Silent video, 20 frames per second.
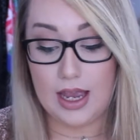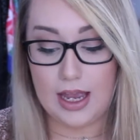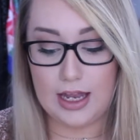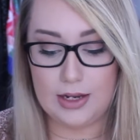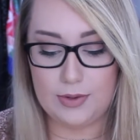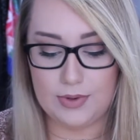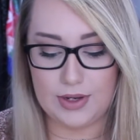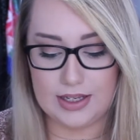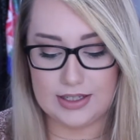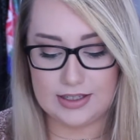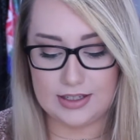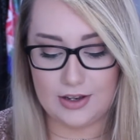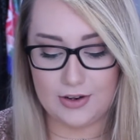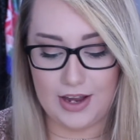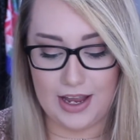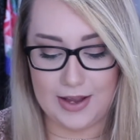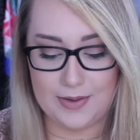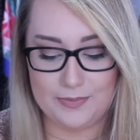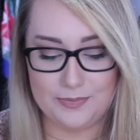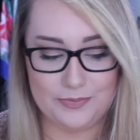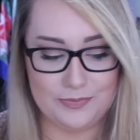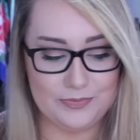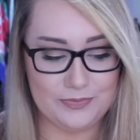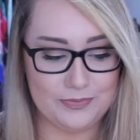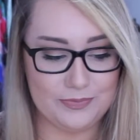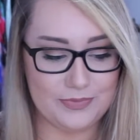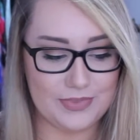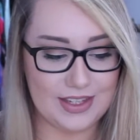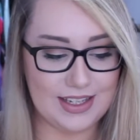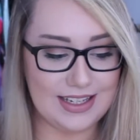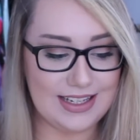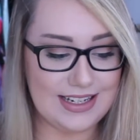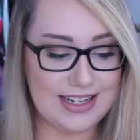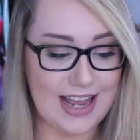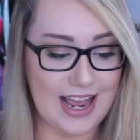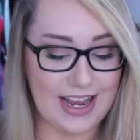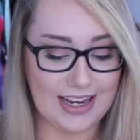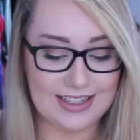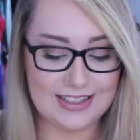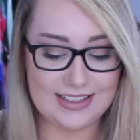Anyways, okay.
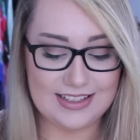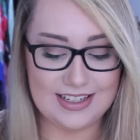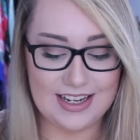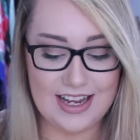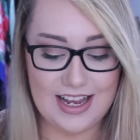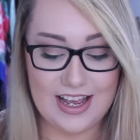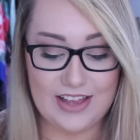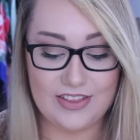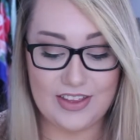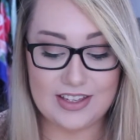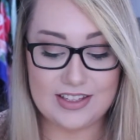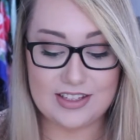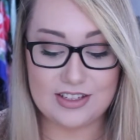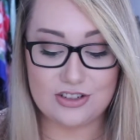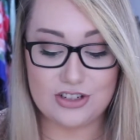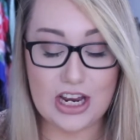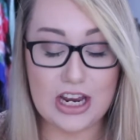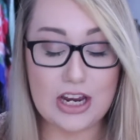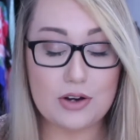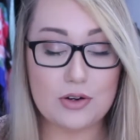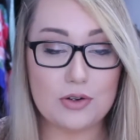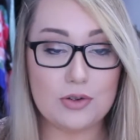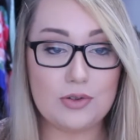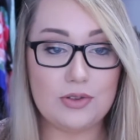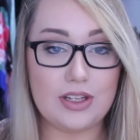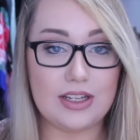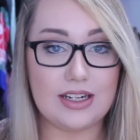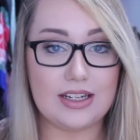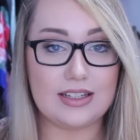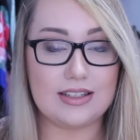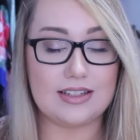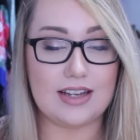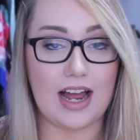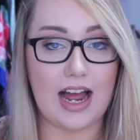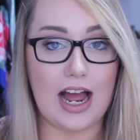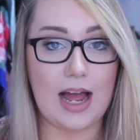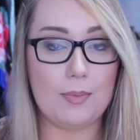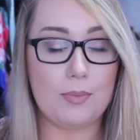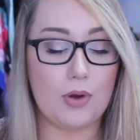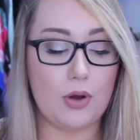Next, this J.Crew linen
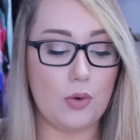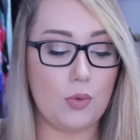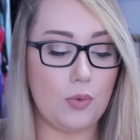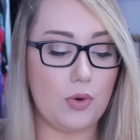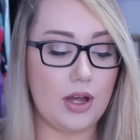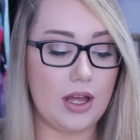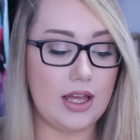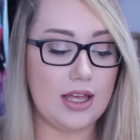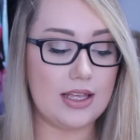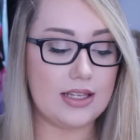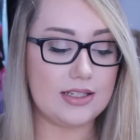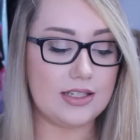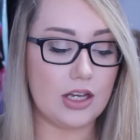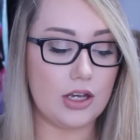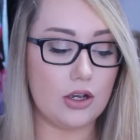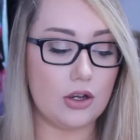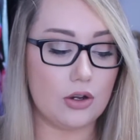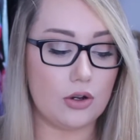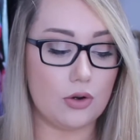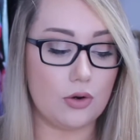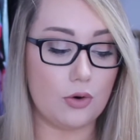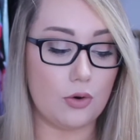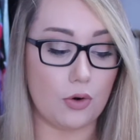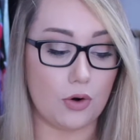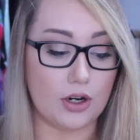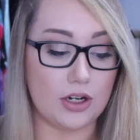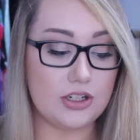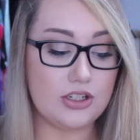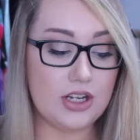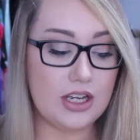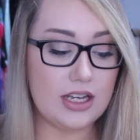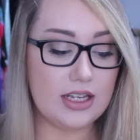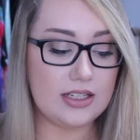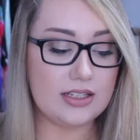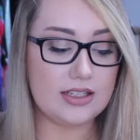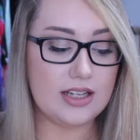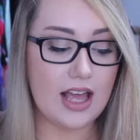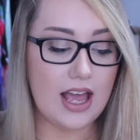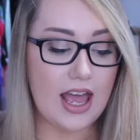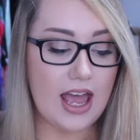top was
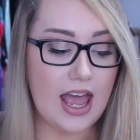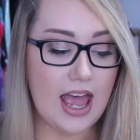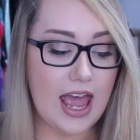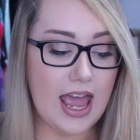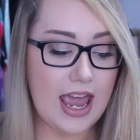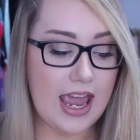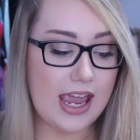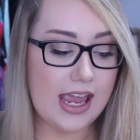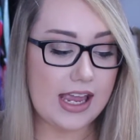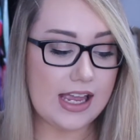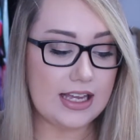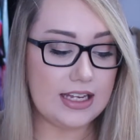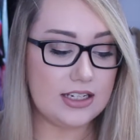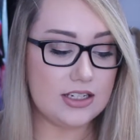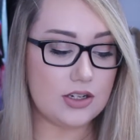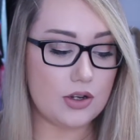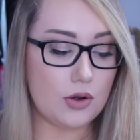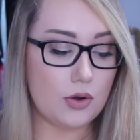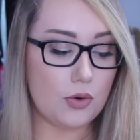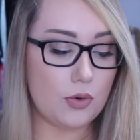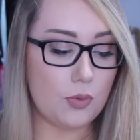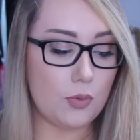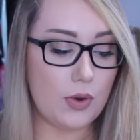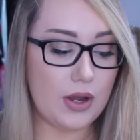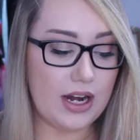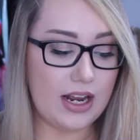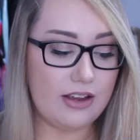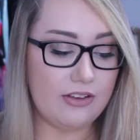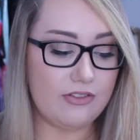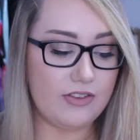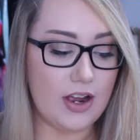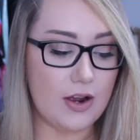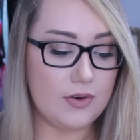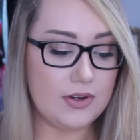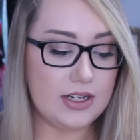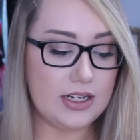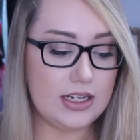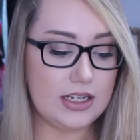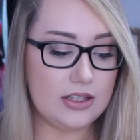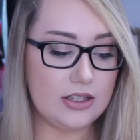gorgeous, and when I
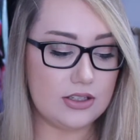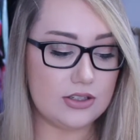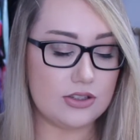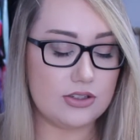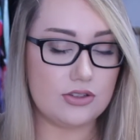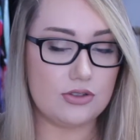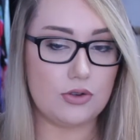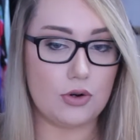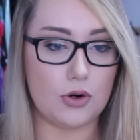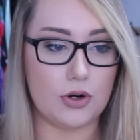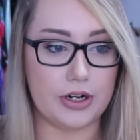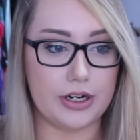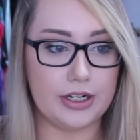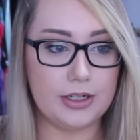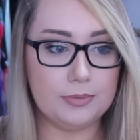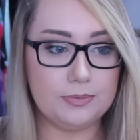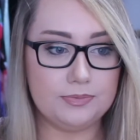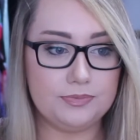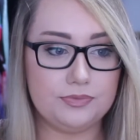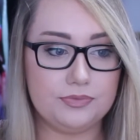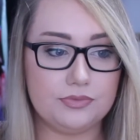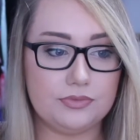found it in the store,